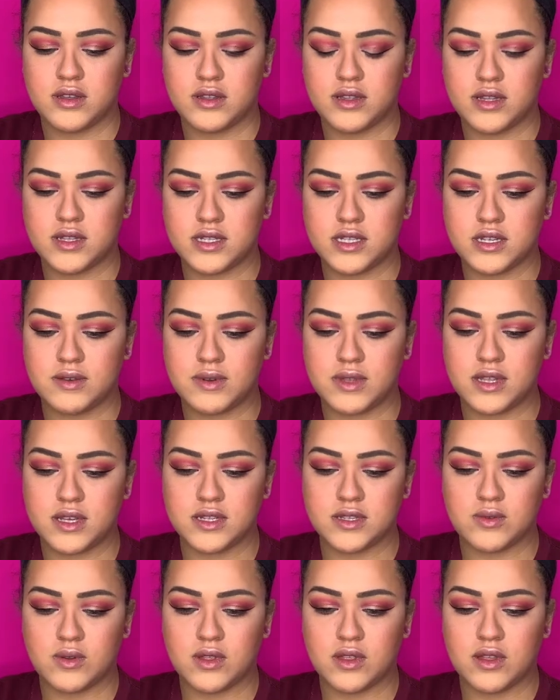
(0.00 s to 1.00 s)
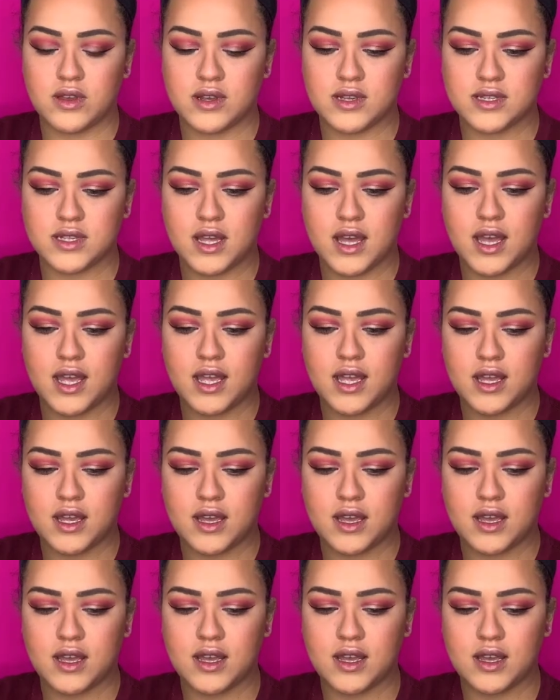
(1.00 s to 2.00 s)
let's see what this one looks
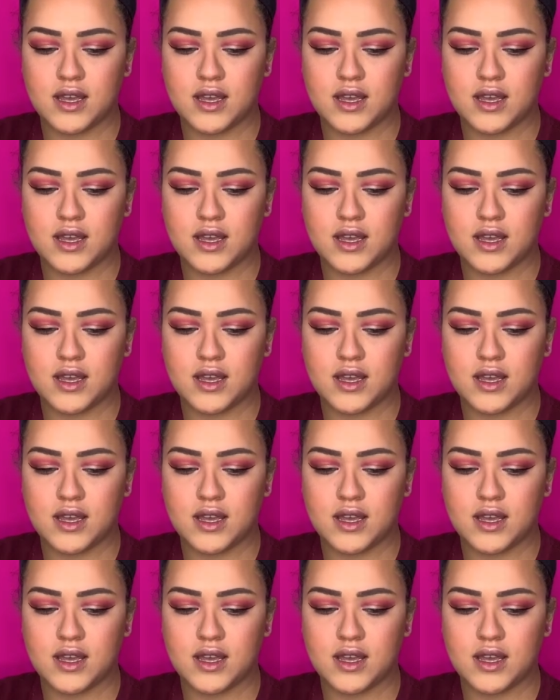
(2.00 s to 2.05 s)
like.